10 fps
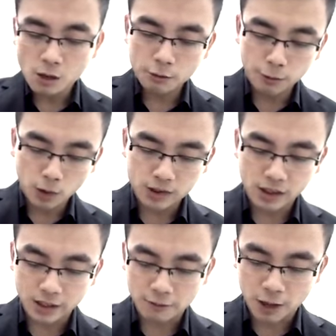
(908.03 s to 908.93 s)

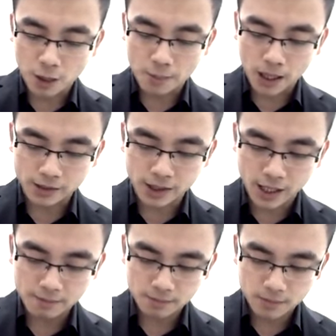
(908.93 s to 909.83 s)
forty-nine divided by
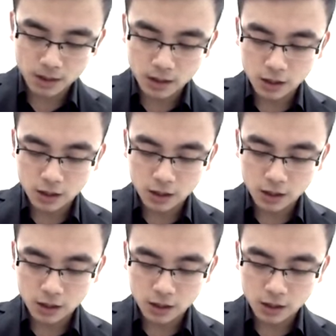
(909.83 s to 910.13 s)
ten,